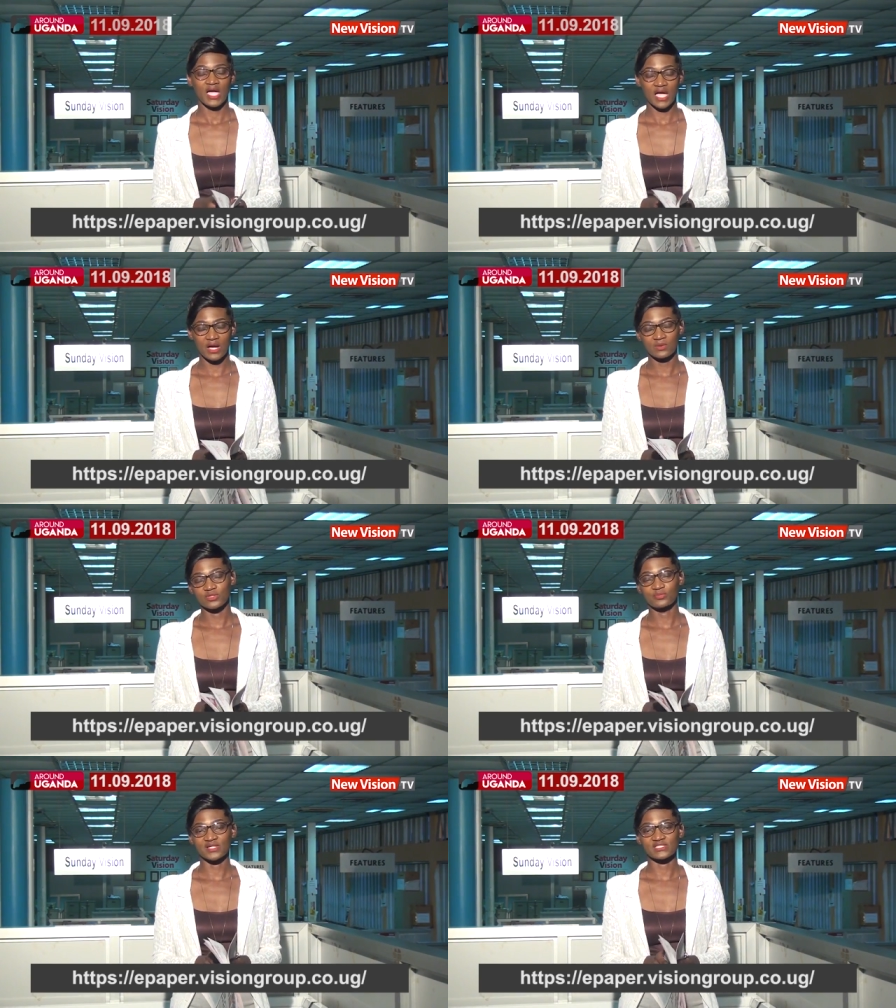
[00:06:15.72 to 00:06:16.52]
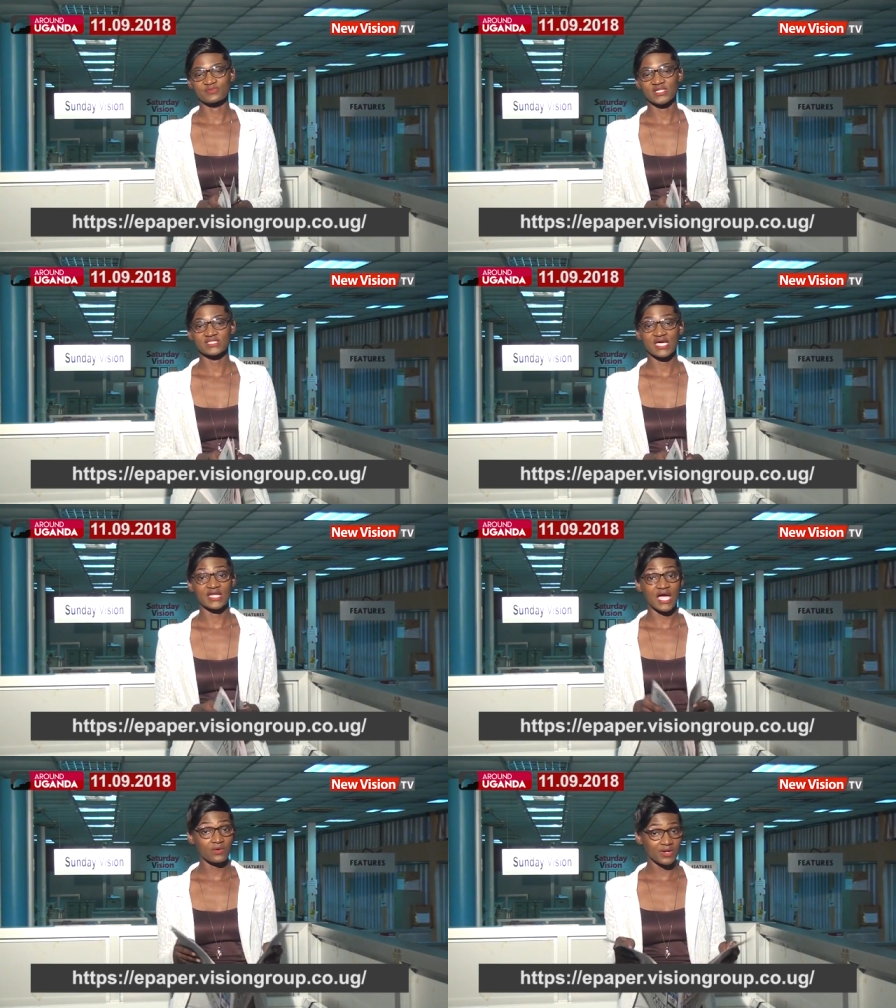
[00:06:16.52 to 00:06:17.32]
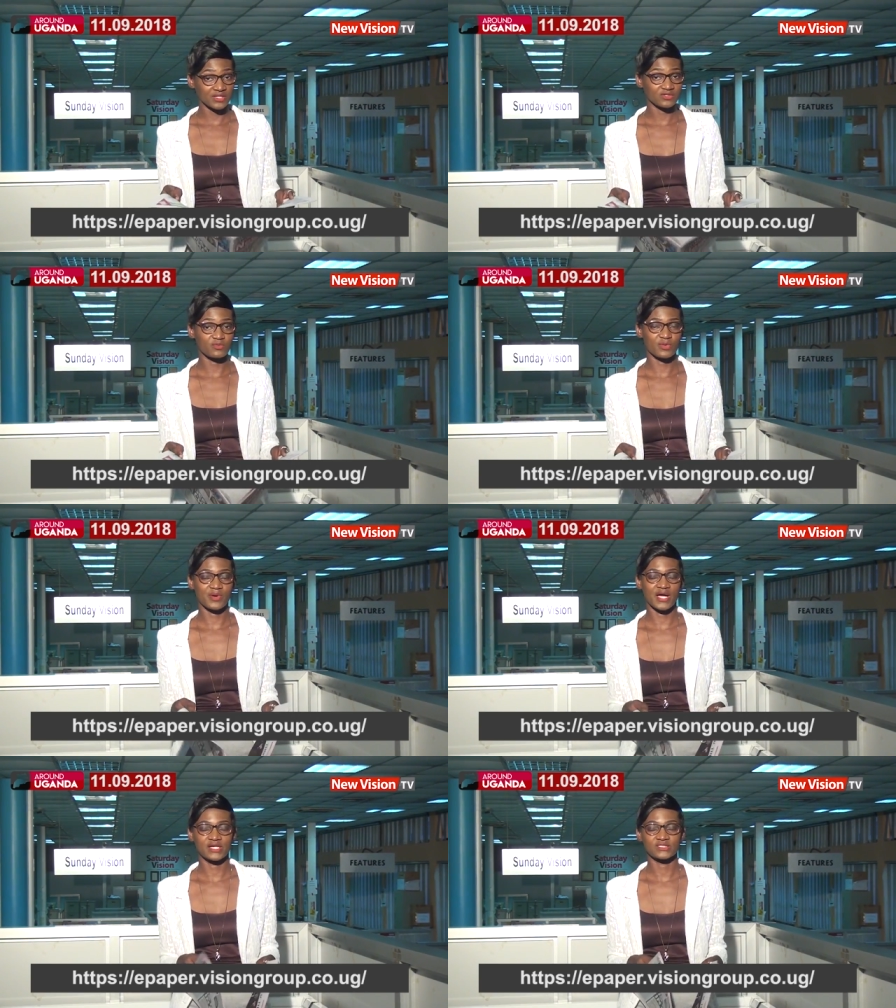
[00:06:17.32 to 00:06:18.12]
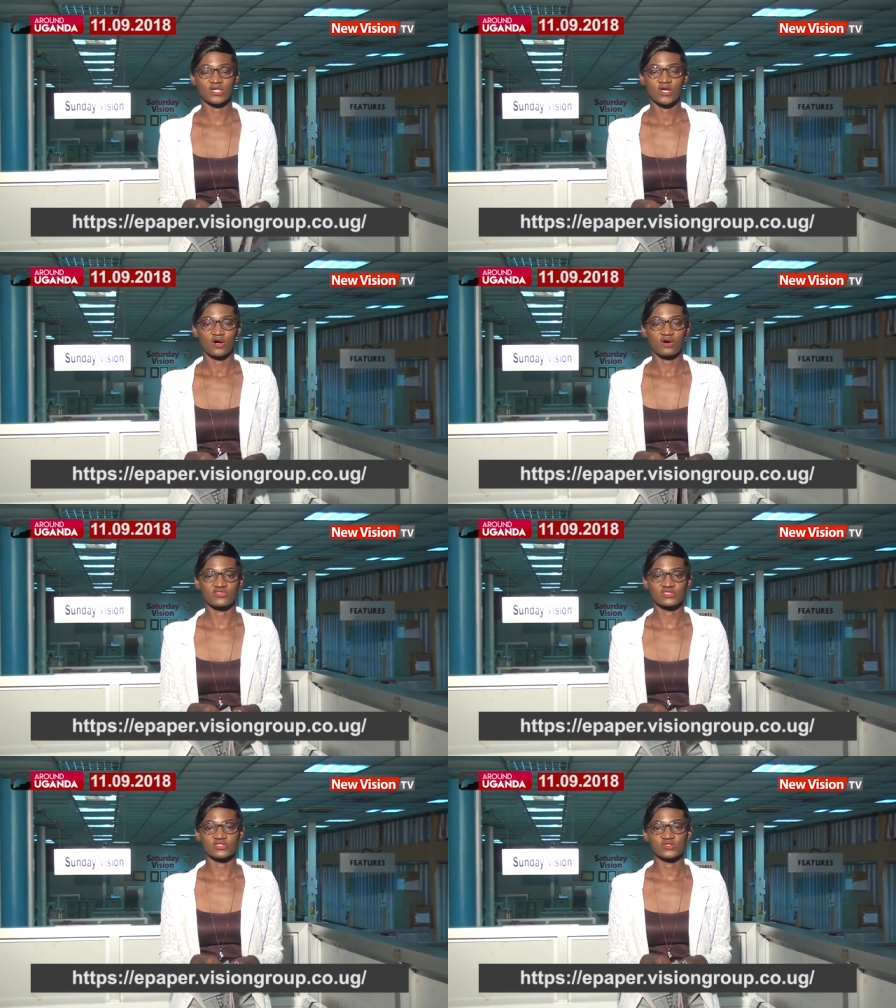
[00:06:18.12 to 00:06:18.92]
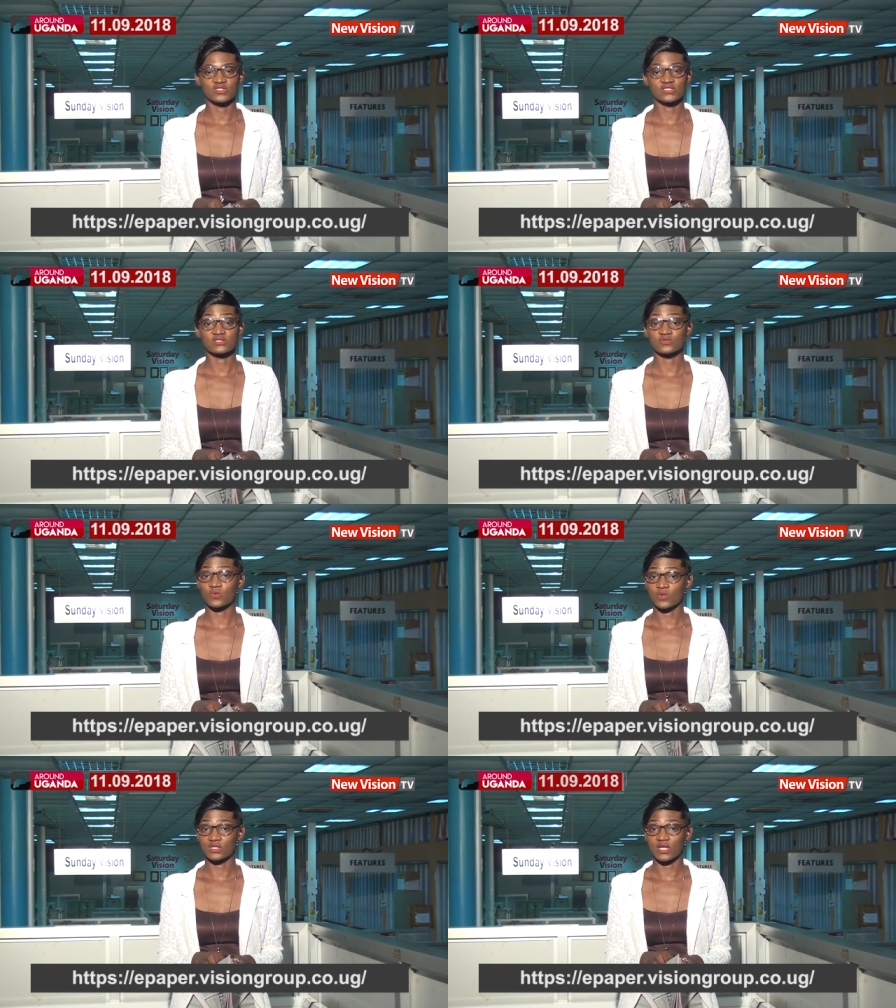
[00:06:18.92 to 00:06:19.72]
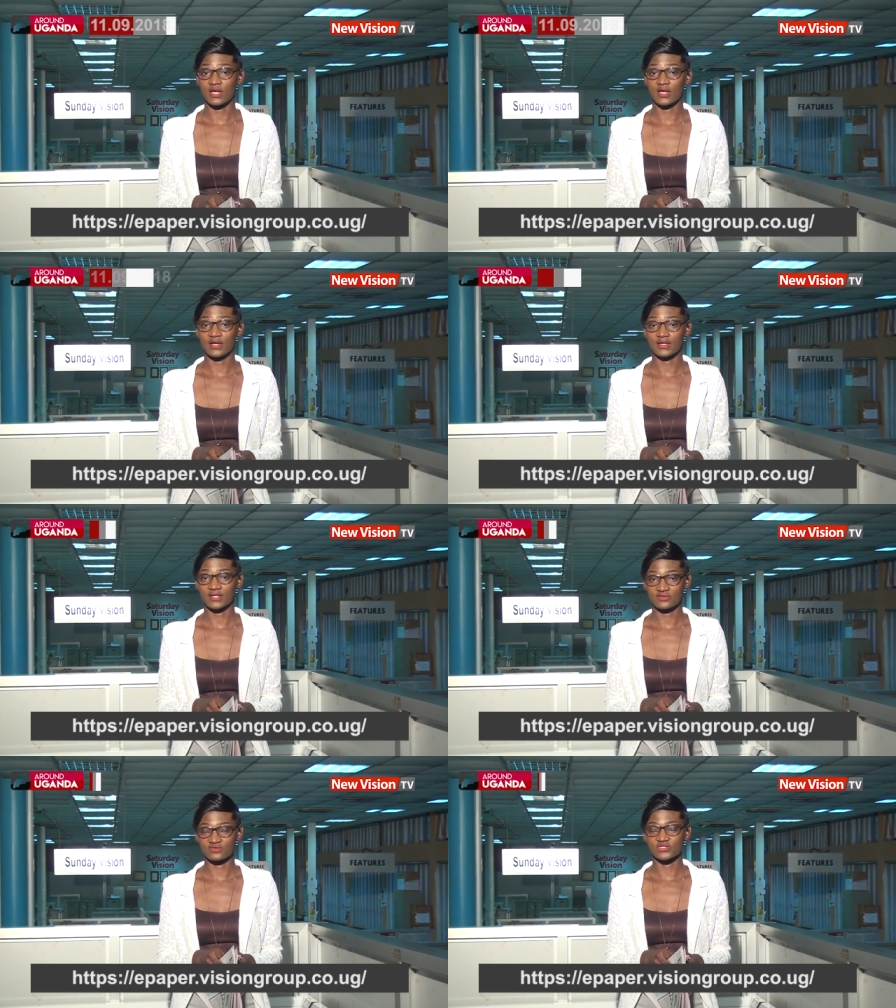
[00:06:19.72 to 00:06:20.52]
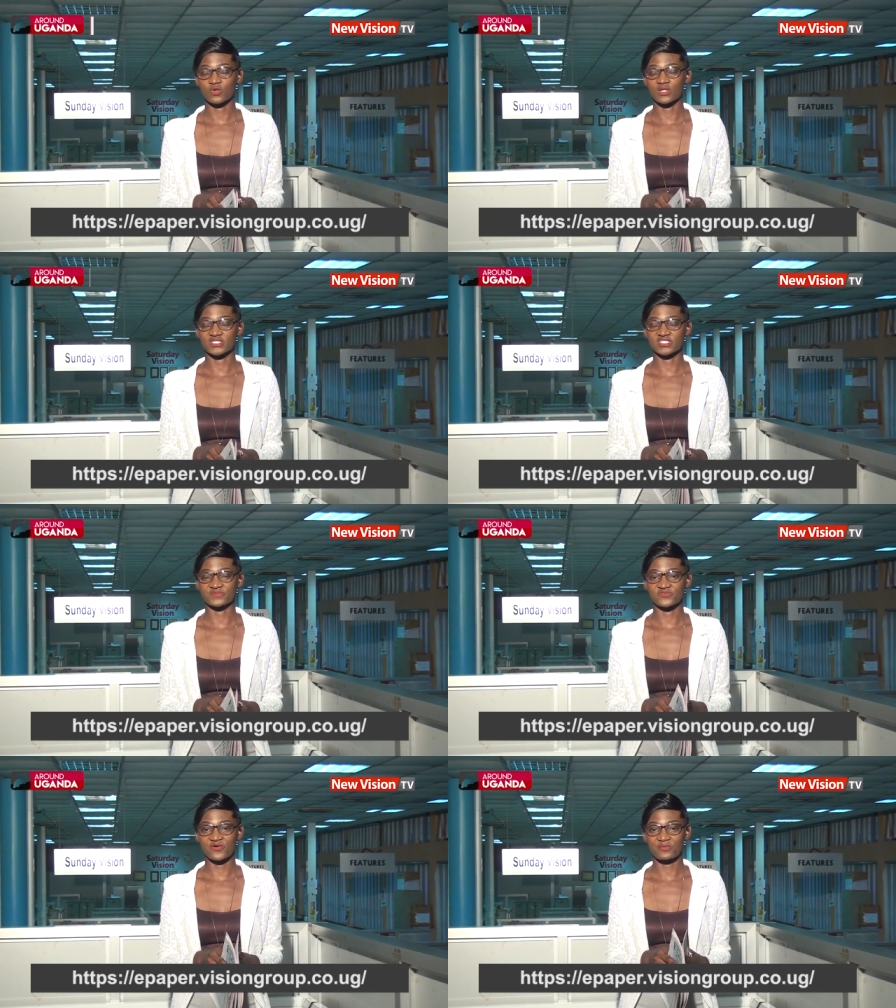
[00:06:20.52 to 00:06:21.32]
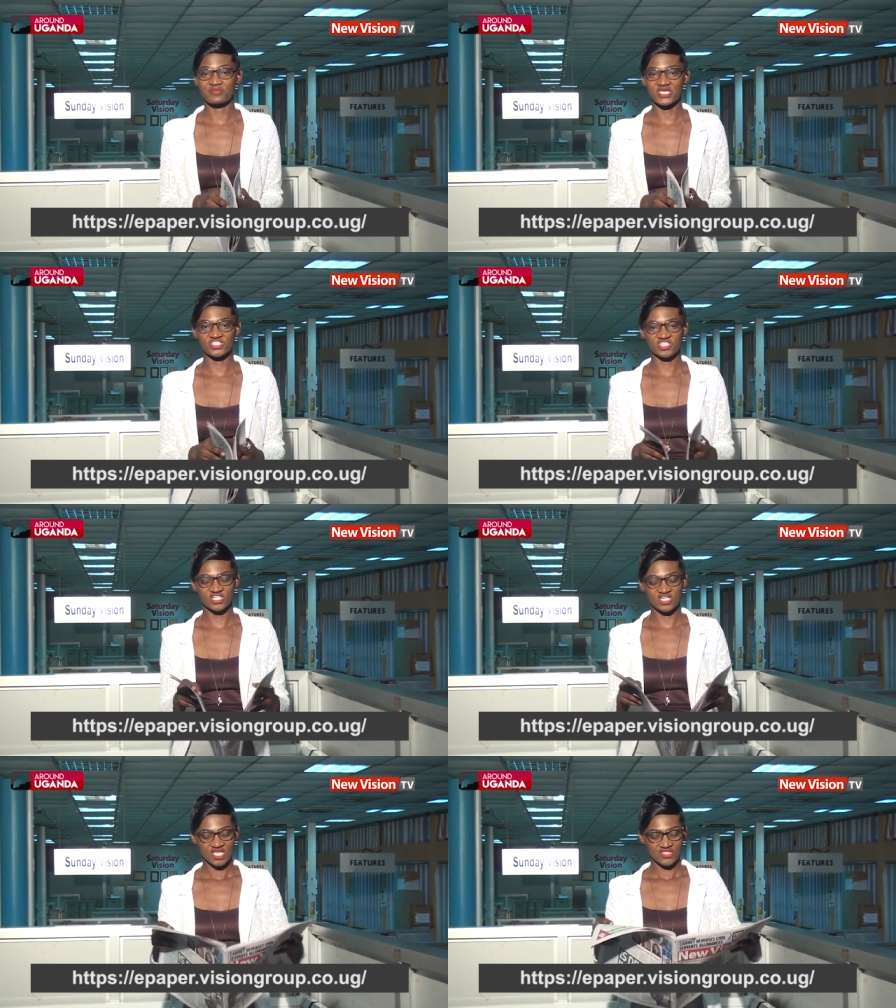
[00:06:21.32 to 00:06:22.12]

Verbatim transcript: How will you participate and how can you be part of the students who will uh, get those scholarships from Beijing?